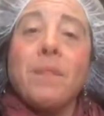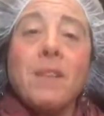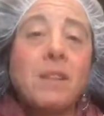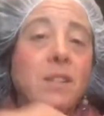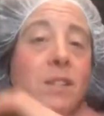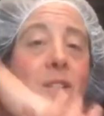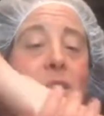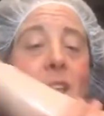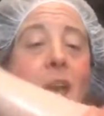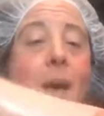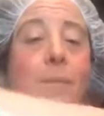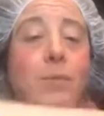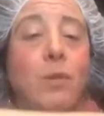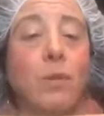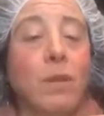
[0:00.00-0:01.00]
It's just
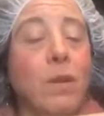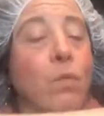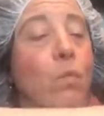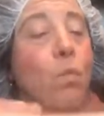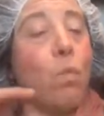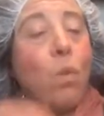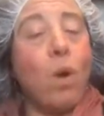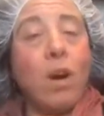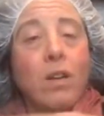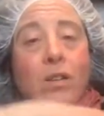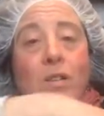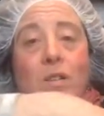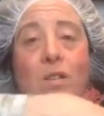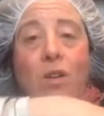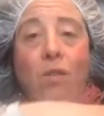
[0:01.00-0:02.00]
absolutely
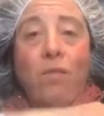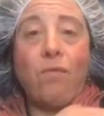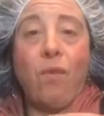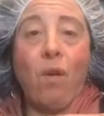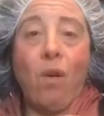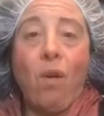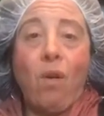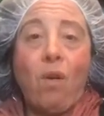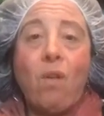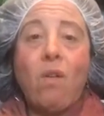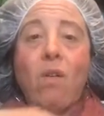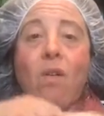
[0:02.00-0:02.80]
wonderful.